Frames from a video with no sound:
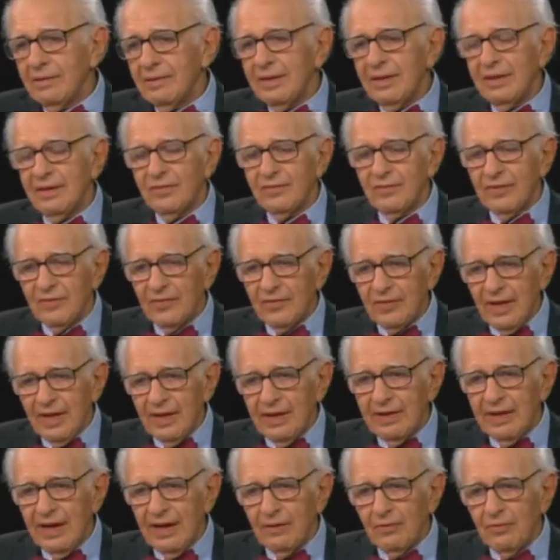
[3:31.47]
needless to
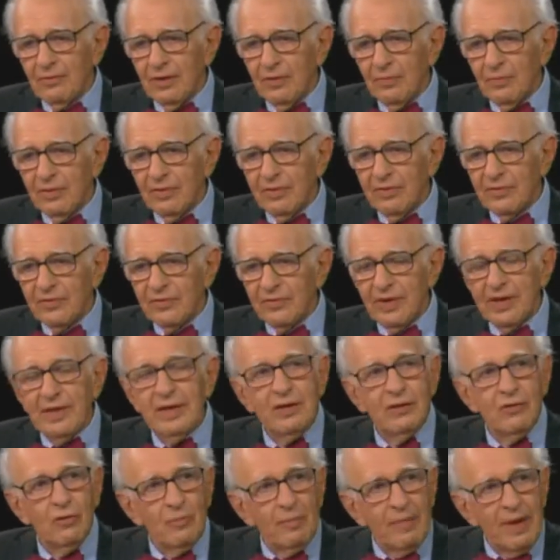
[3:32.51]
say, not only was this
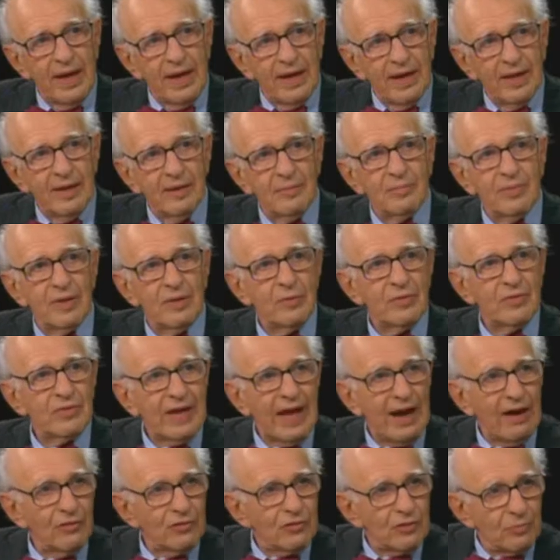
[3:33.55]
inhumane, but it was
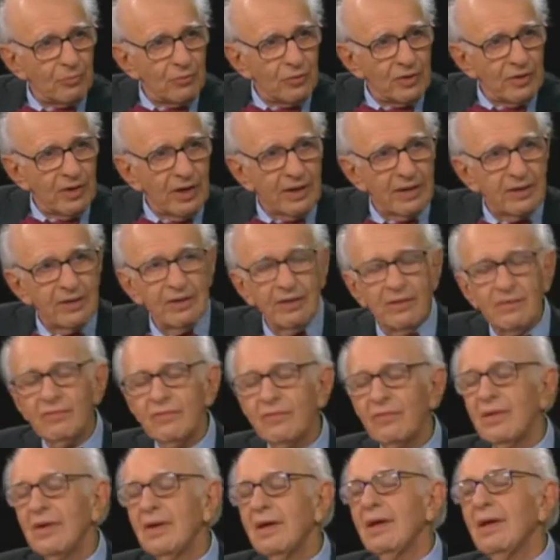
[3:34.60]

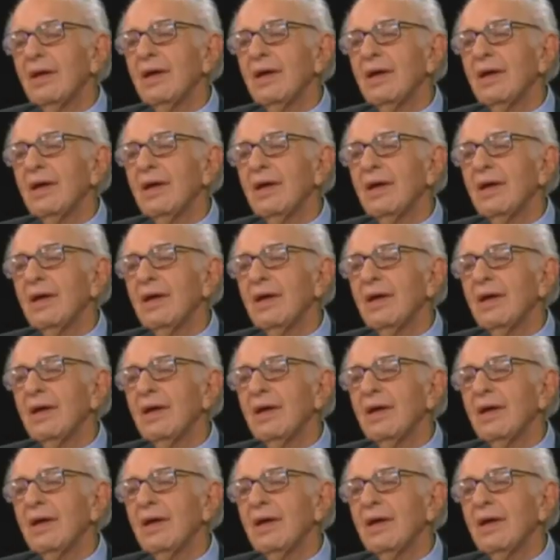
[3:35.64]
counterproductive.